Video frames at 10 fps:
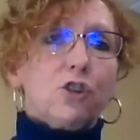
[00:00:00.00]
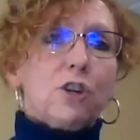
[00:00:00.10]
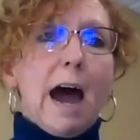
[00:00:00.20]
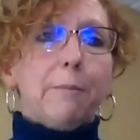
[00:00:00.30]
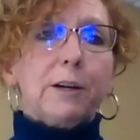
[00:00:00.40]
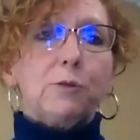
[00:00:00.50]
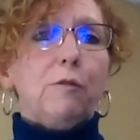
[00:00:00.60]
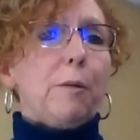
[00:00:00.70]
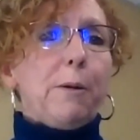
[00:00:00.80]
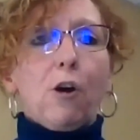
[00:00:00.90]
in the shop because
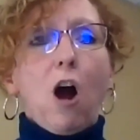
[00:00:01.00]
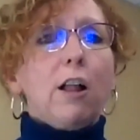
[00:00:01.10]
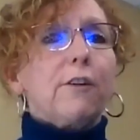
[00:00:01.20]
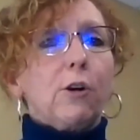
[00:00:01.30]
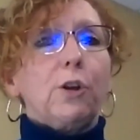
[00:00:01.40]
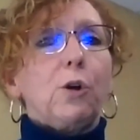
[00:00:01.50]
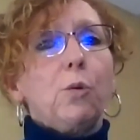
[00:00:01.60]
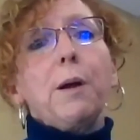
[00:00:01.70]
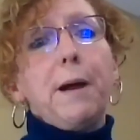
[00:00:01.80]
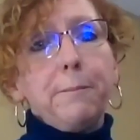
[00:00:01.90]
we repair all of our own
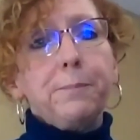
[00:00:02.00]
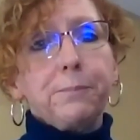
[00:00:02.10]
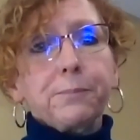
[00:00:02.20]
equipment.